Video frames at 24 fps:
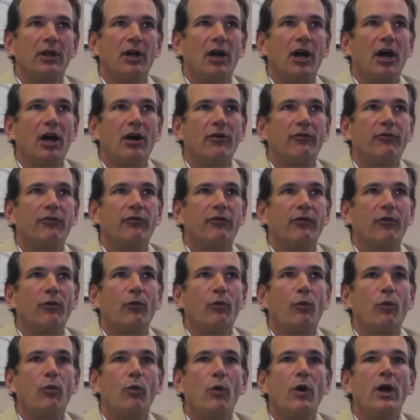of
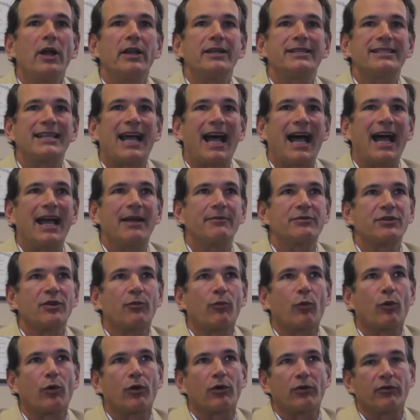what types
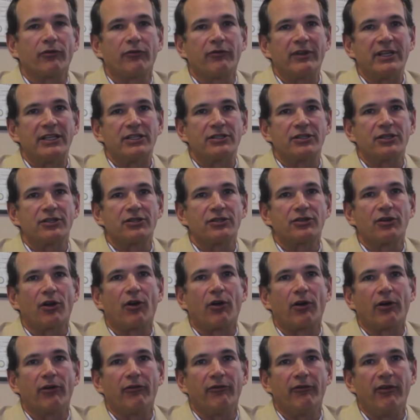of work visas
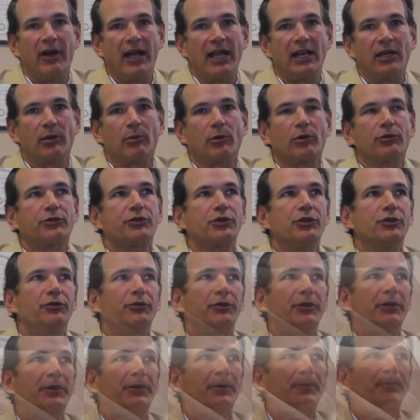are available to
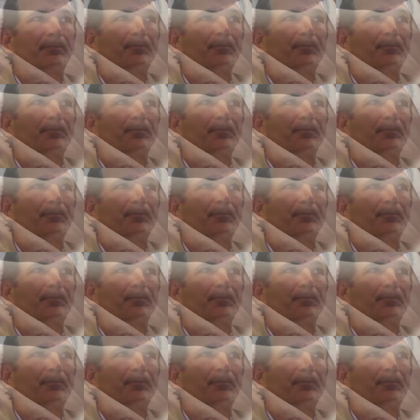you.